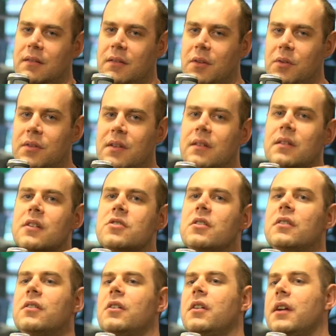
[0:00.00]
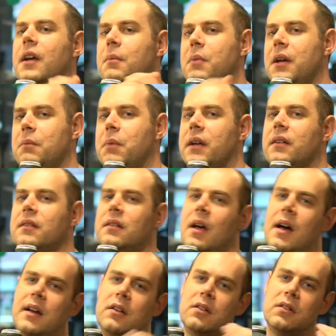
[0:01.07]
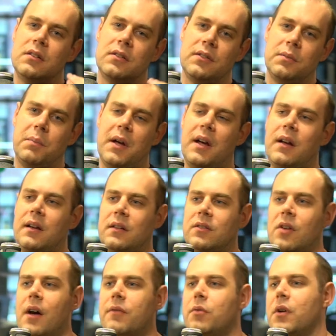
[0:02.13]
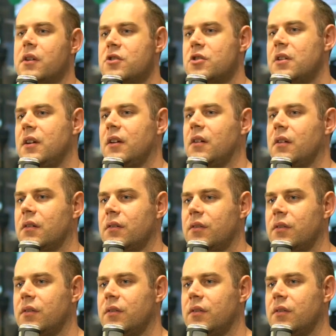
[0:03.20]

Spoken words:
those decisions are going to get made by designers, by software engineers.